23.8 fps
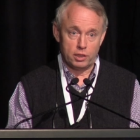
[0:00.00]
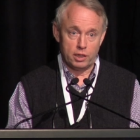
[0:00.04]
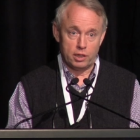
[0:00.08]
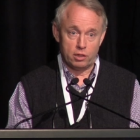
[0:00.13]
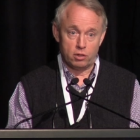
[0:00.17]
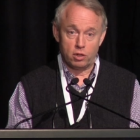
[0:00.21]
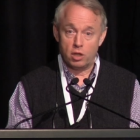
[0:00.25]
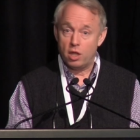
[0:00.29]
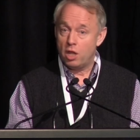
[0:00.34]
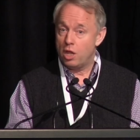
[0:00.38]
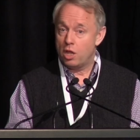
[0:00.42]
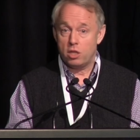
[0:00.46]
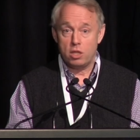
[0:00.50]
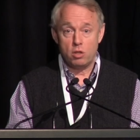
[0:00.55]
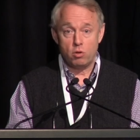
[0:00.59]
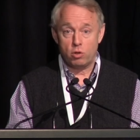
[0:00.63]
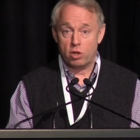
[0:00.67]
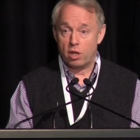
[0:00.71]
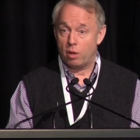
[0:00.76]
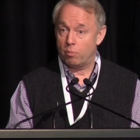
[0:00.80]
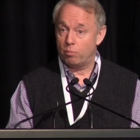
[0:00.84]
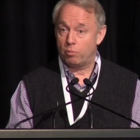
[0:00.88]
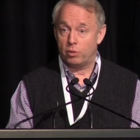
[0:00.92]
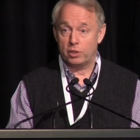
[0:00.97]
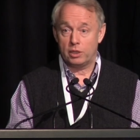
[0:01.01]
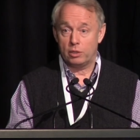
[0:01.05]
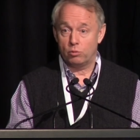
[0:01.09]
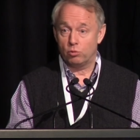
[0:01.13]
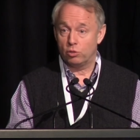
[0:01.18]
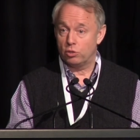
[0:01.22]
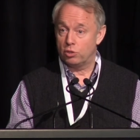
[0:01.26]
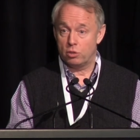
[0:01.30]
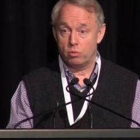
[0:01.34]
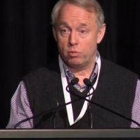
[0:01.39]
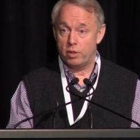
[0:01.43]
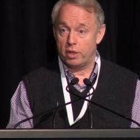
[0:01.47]
year, no company
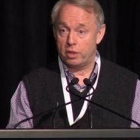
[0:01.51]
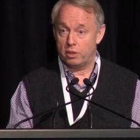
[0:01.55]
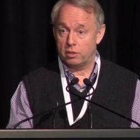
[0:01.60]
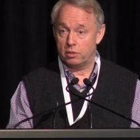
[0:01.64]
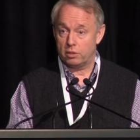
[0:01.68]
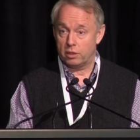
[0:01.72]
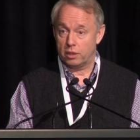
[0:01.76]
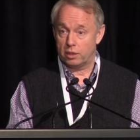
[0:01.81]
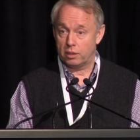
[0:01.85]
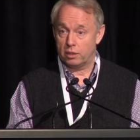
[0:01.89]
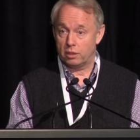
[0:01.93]
will do anything.